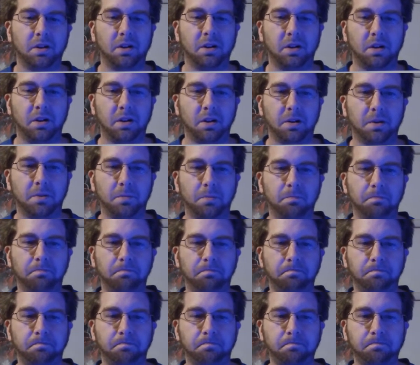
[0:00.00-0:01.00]

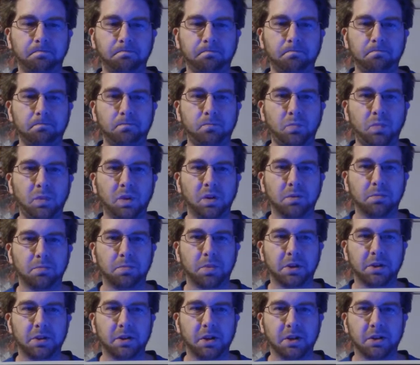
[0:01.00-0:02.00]

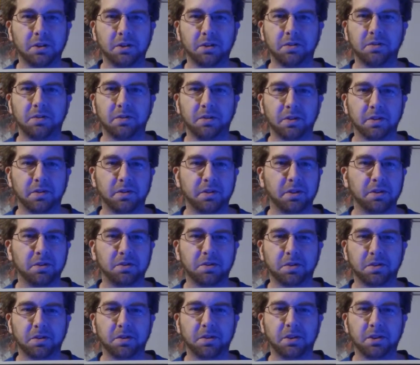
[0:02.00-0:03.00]
But yeah, this thing
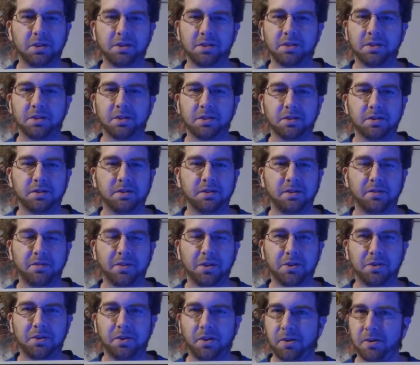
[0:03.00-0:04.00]
took a
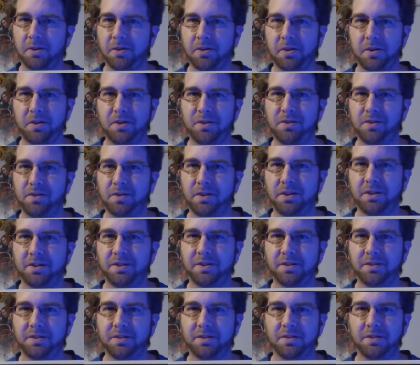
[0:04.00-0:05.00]
very dark turn,
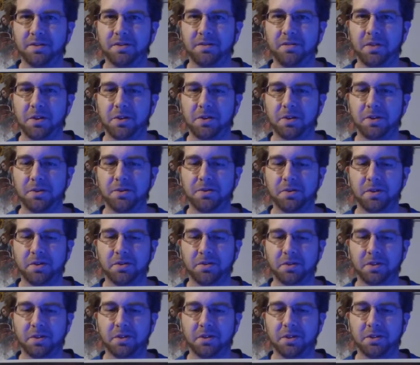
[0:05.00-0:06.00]
and it's very
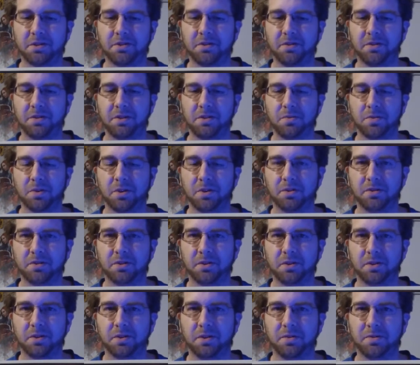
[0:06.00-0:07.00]
interesting. I like to see where it's
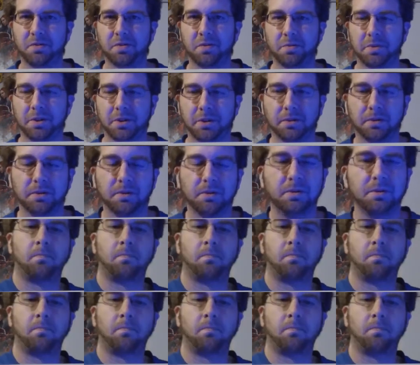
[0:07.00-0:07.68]
going to go from here.